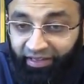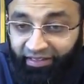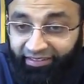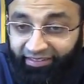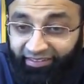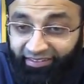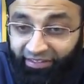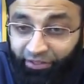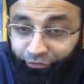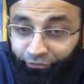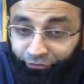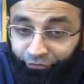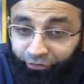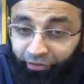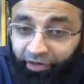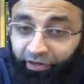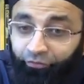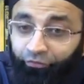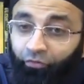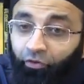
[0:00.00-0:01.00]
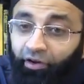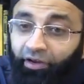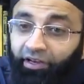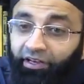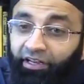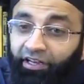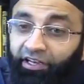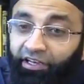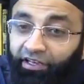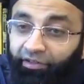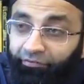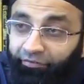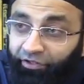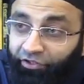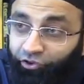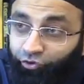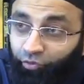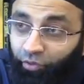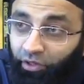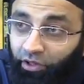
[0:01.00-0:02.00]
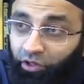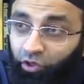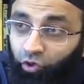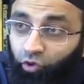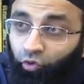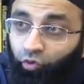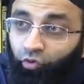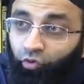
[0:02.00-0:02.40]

It's different for an individual